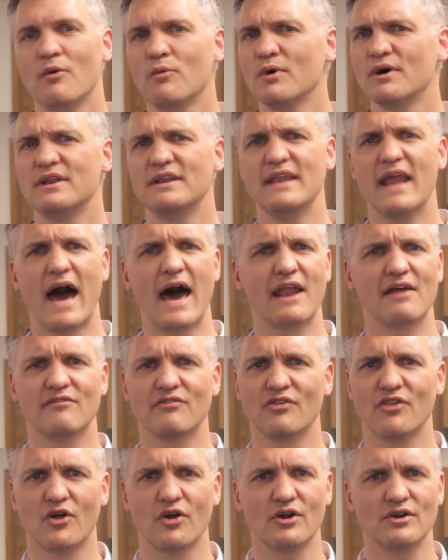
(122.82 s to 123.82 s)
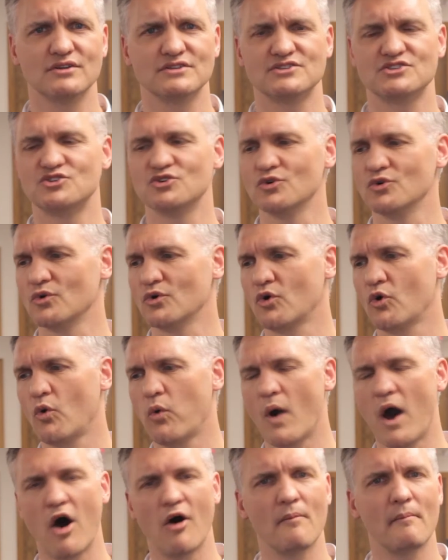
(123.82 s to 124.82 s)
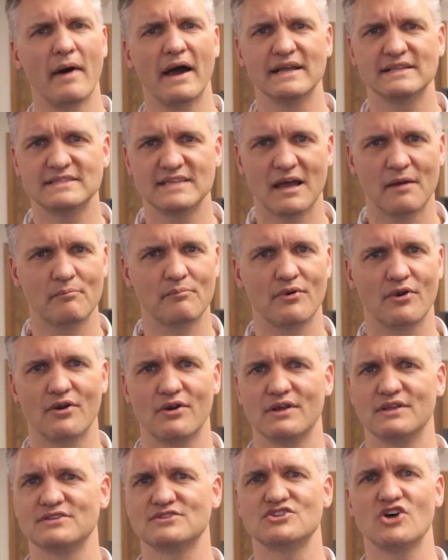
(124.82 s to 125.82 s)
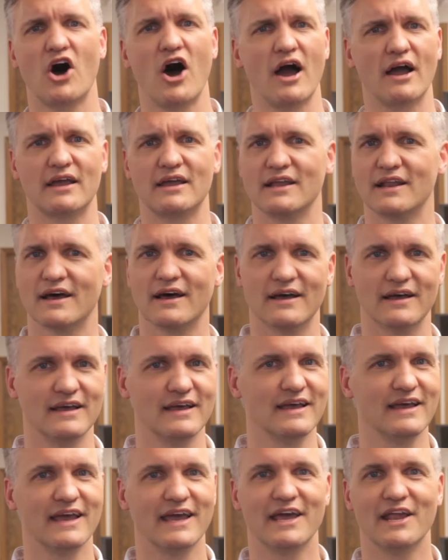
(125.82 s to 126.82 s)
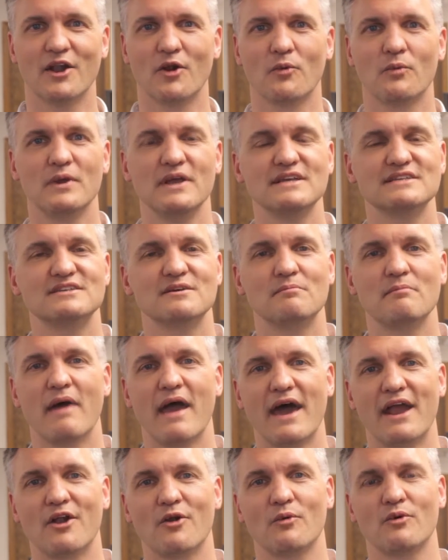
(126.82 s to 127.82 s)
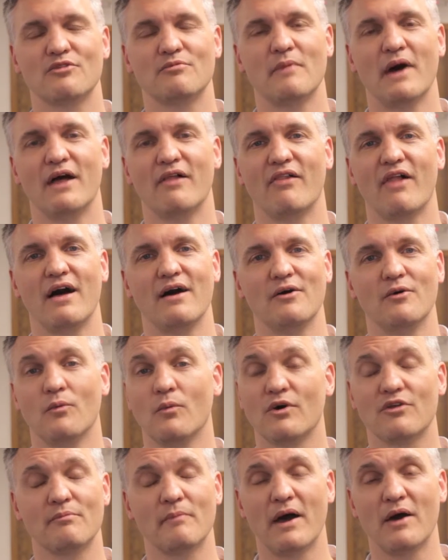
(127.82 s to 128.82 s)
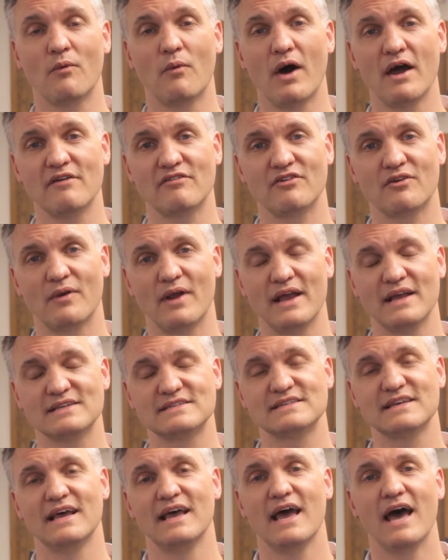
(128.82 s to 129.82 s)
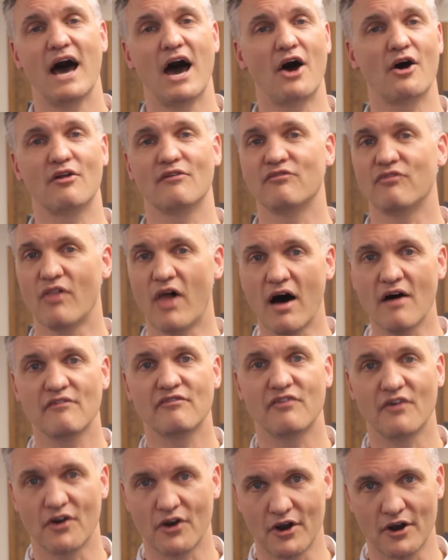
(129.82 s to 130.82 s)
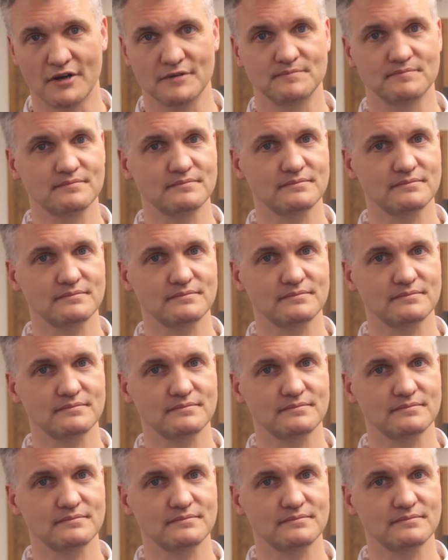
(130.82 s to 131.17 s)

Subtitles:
would not have learned to quell my temper and talk in a reasoned manner with my wife, Grace, out of love for her.